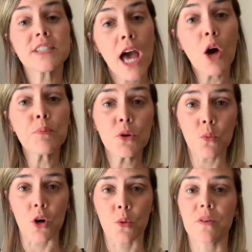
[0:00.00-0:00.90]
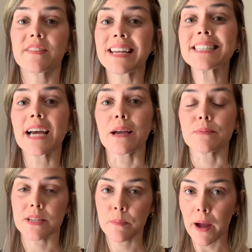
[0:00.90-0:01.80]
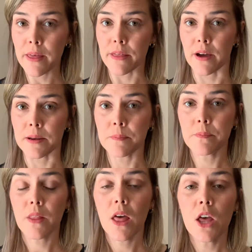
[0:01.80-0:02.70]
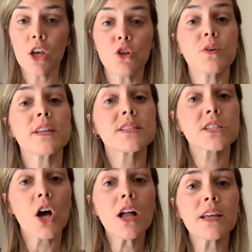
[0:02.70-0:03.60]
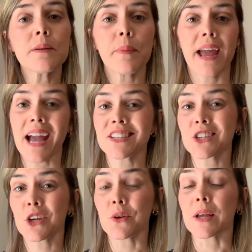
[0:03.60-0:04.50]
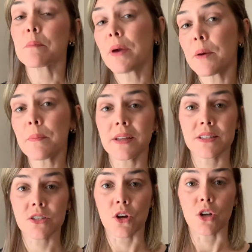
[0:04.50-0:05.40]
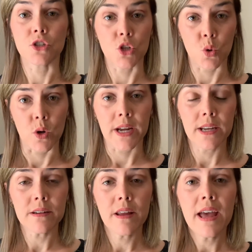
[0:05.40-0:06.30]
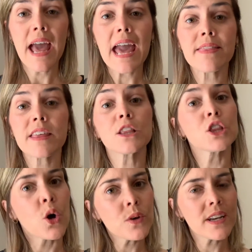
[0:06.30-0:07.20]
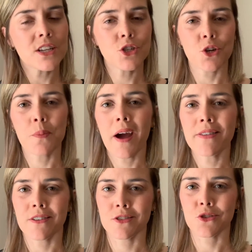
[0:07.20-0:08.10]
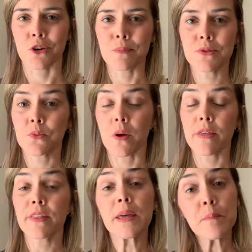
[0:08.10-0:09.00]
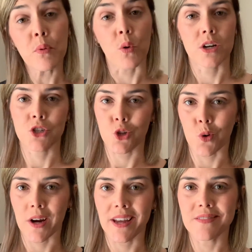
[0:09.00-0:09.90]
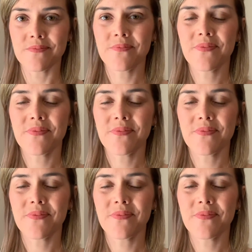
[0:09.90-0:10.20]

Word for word: to help you work with date times in Python. You can install it by executing pip install DeLorean and then load it into your Python scripts with import DeLorean.